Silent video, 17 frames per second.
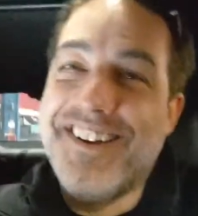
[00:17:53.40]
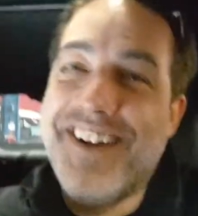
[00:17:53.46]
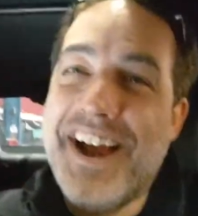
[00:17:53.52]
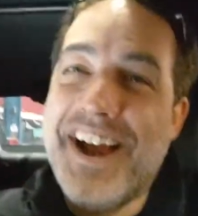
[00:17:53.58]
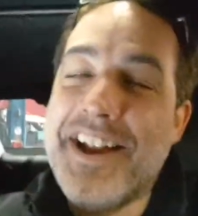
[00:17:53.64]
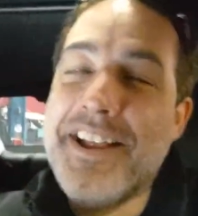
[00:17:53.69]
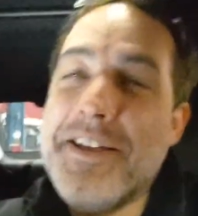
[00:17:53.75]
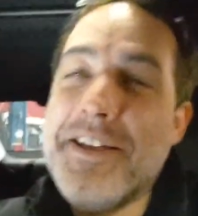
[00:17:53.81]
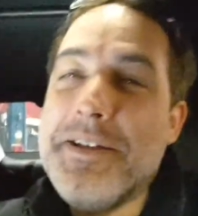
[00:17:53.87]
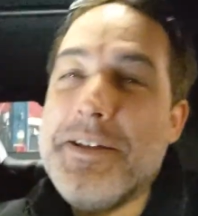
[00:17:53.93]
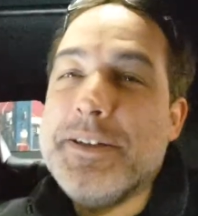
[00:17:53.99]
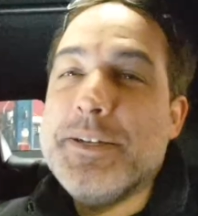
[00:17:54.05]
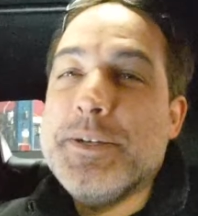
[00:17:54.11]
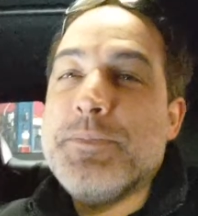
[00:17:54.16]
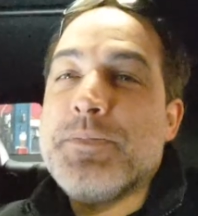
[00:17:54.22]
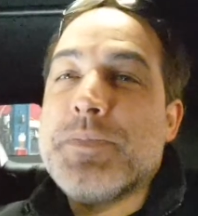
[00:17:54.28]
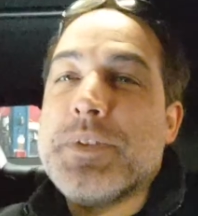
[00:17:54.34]
right.
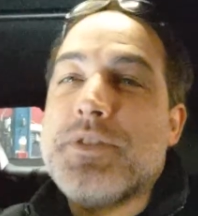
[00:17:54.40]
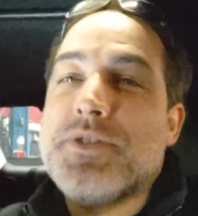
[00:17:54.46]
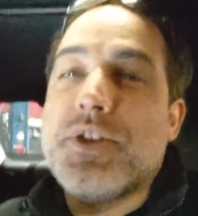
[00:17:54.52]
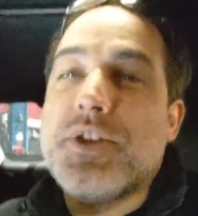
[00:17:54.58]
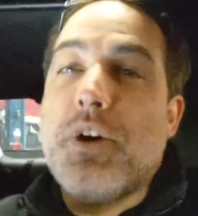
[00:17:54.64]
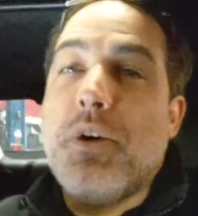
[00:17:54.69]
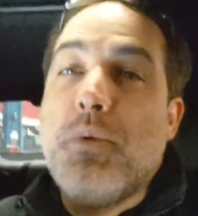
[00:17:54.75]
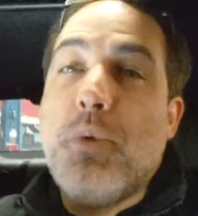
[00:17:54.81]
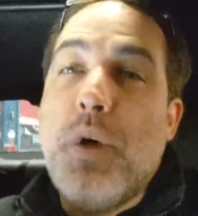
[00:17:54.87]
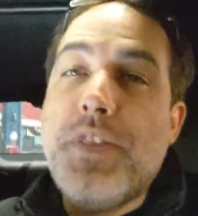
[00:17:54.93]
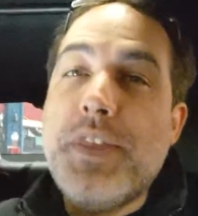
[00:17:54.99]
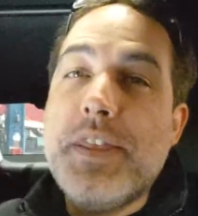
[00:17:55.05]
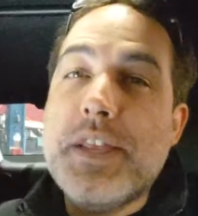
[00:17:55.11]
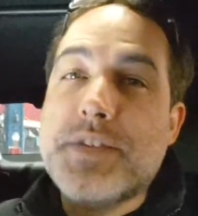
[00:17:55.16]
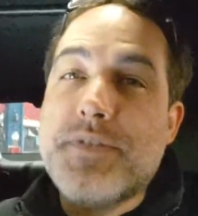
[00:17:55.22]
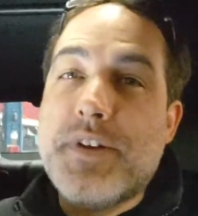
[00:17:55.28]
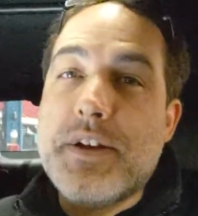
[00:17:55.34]
So one thing
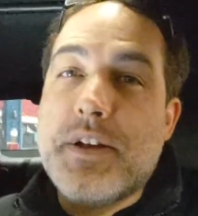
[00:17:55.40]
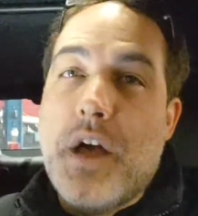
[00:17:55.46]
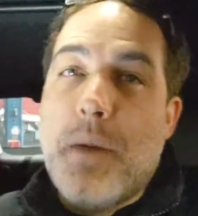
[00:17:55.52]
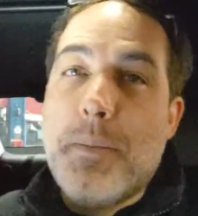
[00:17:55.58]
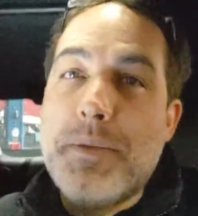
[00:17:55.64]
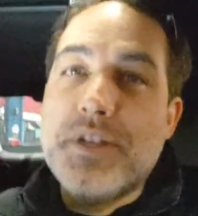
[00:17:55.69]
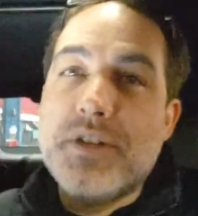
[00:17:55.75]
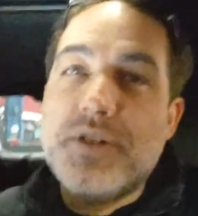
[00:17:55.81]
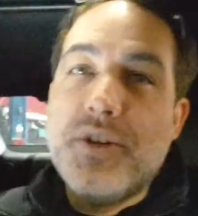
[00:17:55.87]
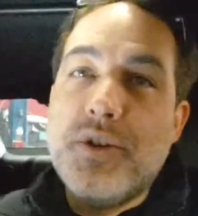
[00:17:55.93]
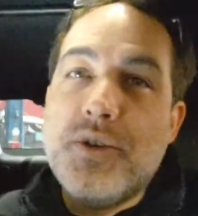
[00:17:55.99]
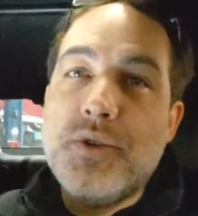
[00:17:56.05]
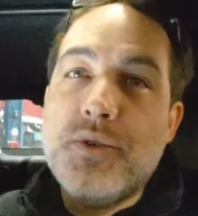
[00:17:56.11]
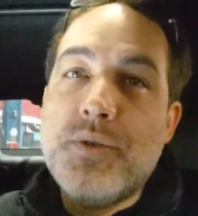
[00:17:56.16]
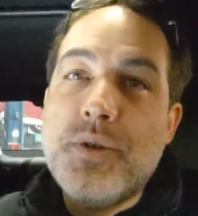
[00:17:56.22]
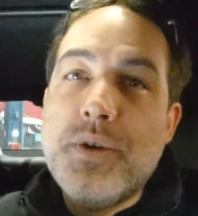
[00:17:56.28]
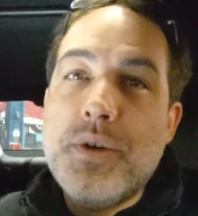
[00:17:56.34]
that's very common to
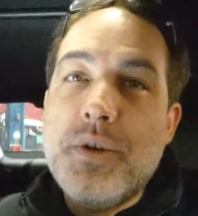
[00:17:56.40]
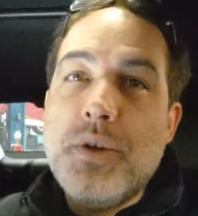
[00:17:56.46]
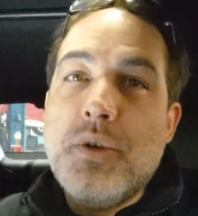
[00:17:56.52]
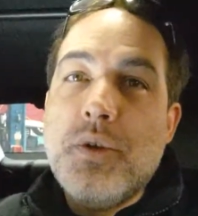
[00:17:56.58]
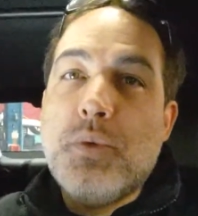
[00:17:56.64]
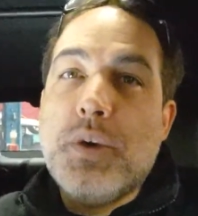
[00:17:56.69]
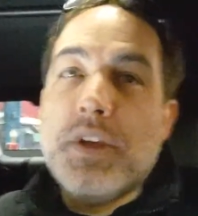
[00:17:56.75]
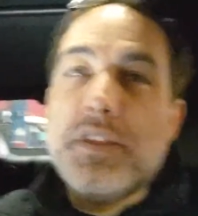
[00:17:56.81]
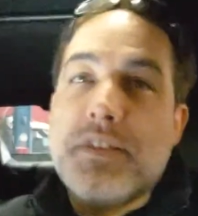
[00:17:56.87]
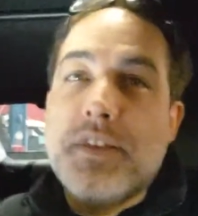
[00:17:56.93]
do with